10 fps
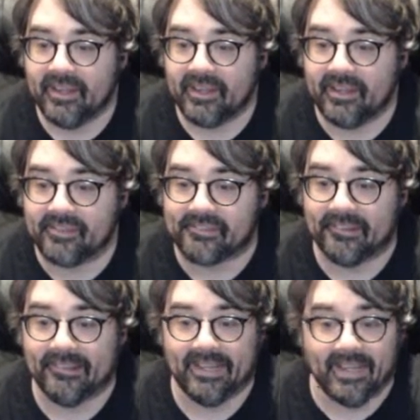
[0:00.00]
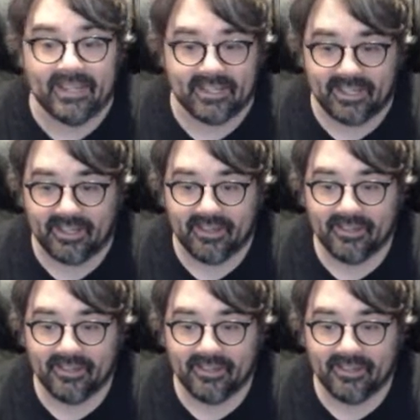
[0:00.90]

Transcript: is a lady.